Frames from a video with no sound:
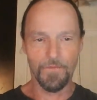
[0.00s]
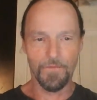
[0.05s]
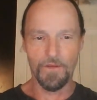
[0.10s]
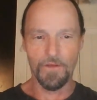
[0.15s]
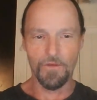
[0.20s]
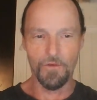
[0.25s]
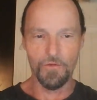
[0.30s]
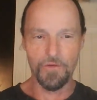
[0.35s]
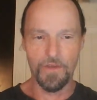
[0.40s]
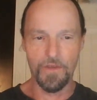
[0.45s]

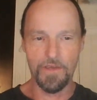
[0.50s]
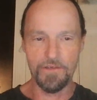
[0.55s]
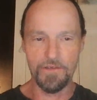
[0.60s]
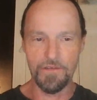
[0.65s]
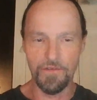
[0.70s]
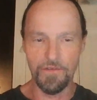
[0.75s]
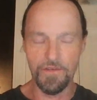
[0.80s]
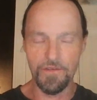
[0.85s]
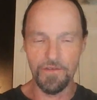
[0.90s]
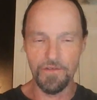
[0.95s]

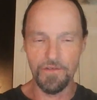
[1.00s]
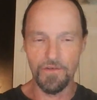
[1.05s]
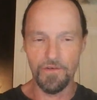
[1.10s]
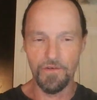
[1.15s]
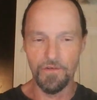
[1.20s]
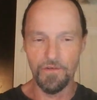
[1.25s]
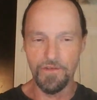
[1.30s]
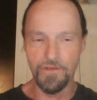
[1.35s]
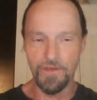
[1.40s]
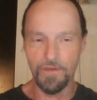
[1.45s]
This is a
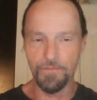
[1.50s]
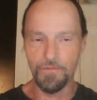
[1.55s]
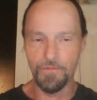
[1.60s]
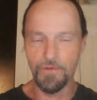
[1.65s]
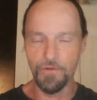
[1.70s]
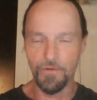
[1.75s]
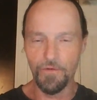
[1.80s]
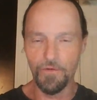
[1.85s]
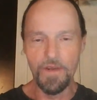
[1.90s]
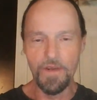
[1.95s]
good tip
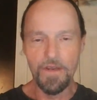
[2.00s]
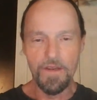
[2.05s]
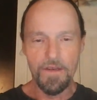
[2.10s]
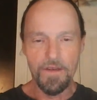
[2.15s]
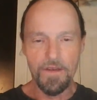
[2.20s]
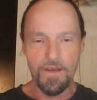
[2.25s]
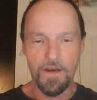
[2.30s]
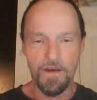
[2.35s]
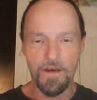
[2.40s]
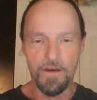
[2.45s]
too.
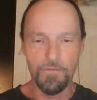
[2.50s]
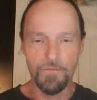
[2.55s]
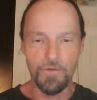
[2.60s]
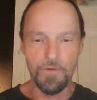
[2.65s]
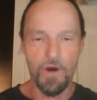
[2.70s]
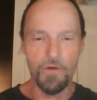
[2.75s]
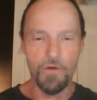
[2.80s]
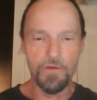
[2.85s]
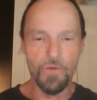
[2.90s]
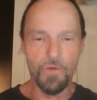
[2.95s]

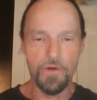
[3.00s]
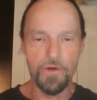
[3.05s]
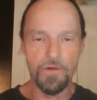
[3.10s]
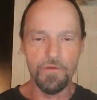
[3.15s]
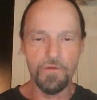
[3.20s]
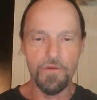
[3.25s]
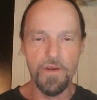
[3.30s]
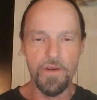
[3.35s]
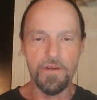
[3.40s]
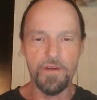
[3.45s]
You always want to
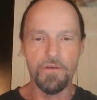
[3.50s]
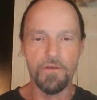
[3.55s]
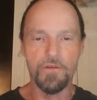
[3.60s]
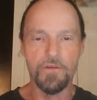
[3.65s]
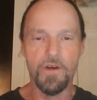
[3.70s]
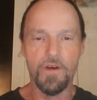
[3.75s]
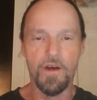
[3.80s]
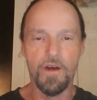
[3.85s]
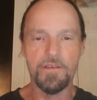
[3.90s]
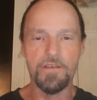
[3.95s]
create good
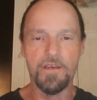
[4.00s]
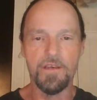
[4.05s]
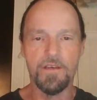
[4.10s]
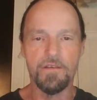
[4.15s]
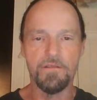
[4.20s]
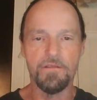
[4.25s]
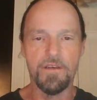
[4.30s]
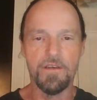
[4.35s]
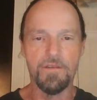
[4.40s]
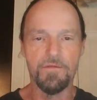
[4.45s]

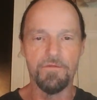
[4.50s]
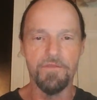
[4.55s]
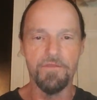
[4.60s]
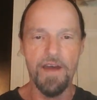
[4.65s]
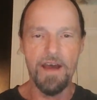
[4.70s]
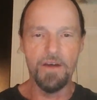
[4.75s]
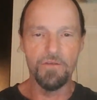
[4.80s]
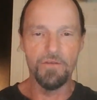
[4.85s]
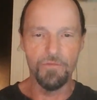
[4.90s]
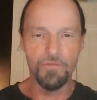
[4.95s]
content, give
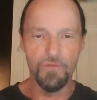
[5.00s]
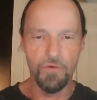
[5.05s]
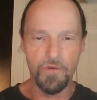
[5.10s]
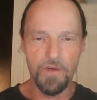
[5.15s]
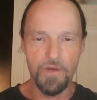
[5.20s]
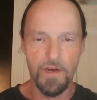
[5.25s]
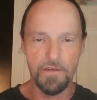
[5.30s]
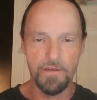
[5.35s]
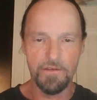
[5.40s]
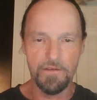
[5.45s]
valuable
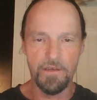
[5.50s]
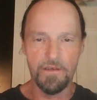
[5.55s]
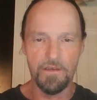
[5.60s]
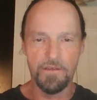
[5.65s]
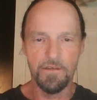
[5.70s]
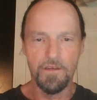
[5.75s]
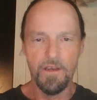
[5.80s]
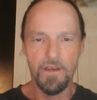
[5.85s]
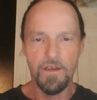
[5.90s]
content,